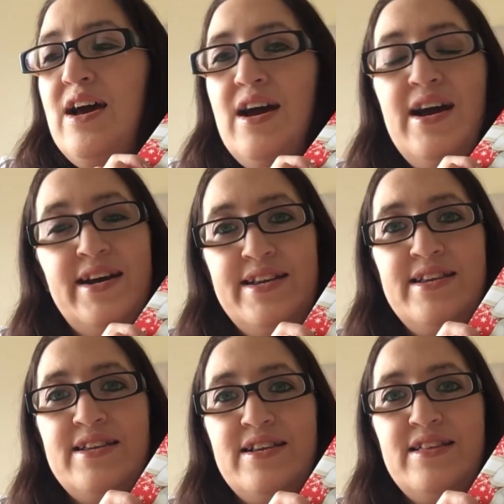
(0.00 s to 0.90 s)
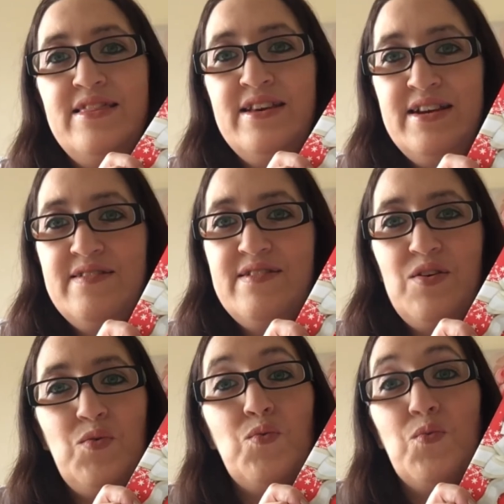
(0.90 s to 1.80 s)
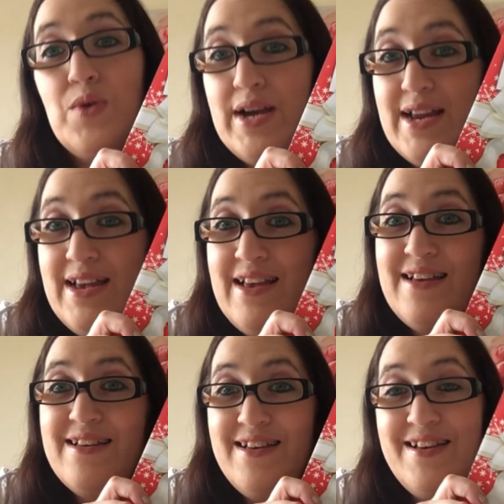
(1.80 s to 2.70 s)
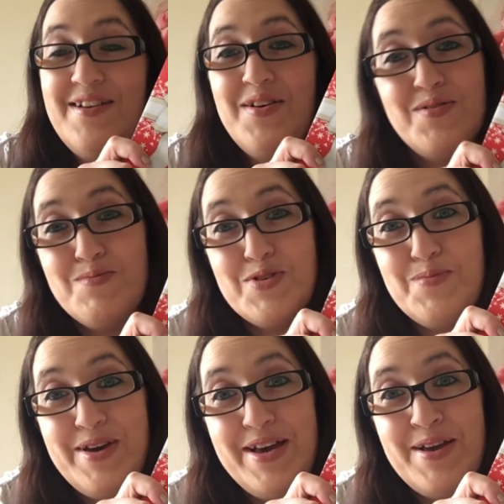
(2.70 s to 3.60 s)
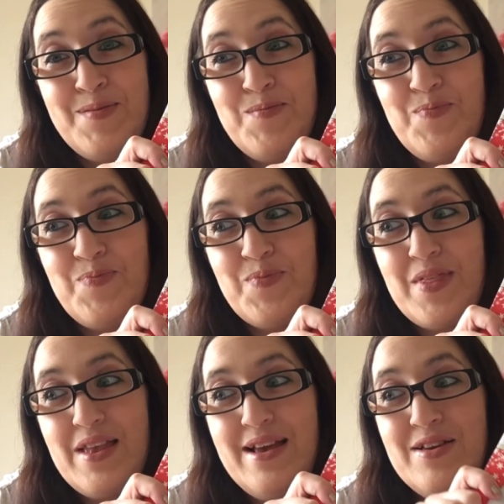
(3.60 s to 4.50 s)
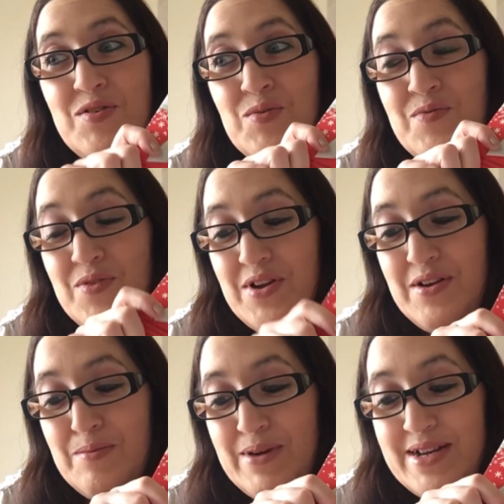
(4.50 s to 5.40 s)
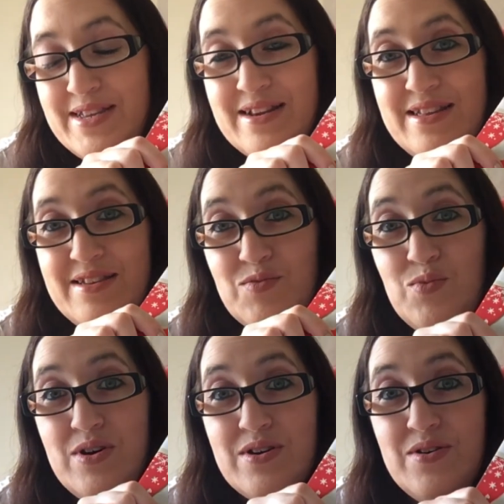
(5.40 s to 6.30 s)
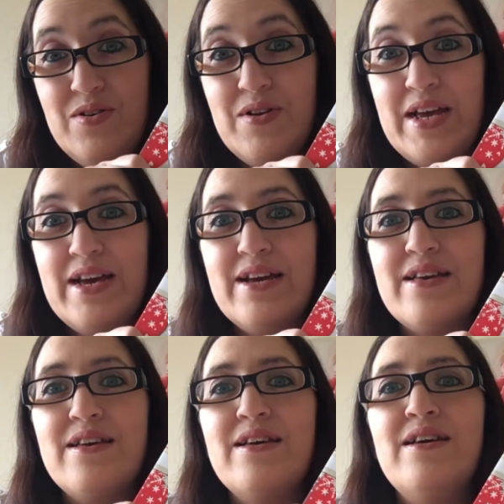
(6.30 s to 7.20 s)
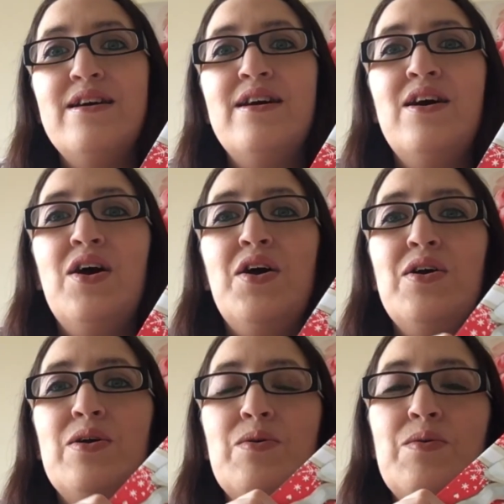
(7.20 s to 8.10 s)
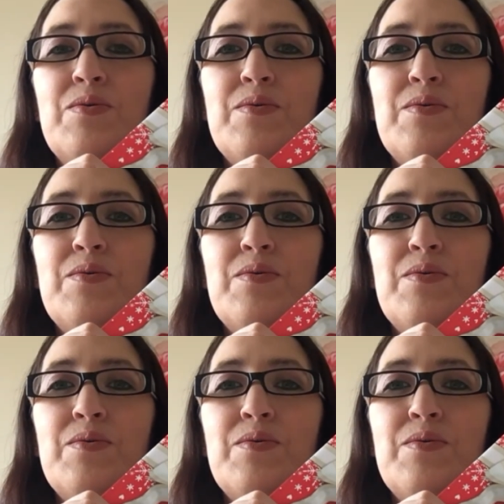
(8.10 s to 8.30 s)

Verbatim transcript: And this really hit home to me. You follow basically this workaholic who